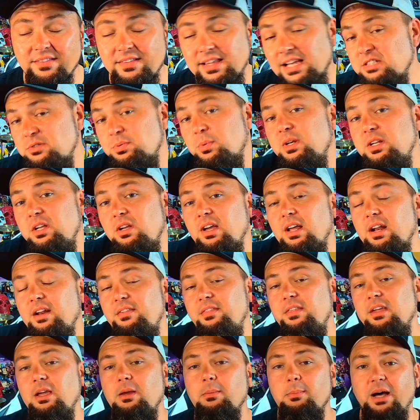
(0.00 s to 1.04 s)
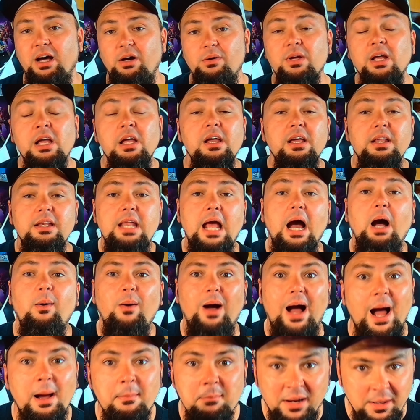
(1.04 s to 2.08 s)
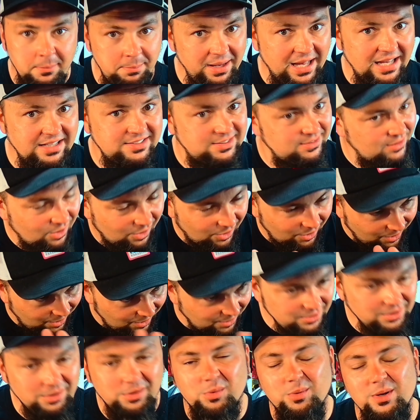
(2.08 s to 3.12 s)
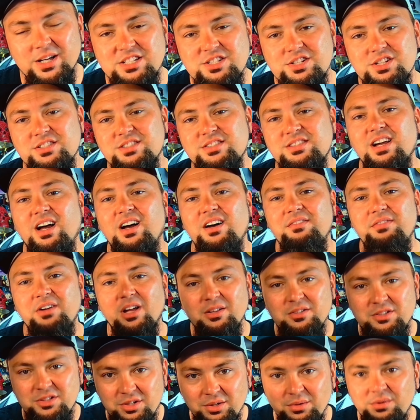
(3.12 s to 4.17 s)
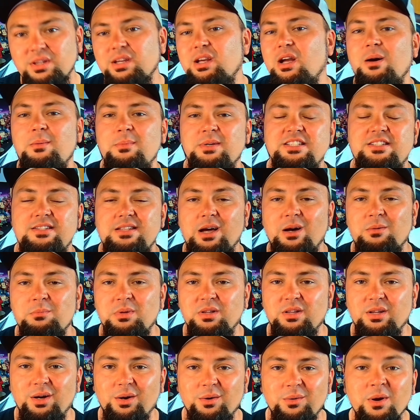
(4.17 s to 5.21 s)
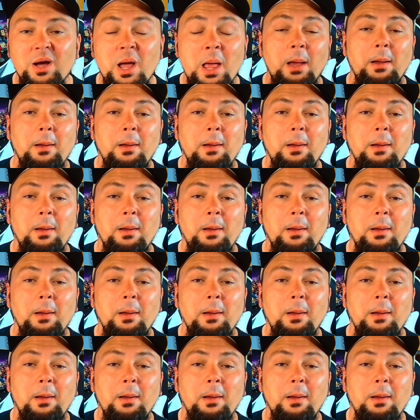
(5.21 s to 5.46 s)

That's what you got to think about. Now, I'm going to pass all the questions off to the comments down below.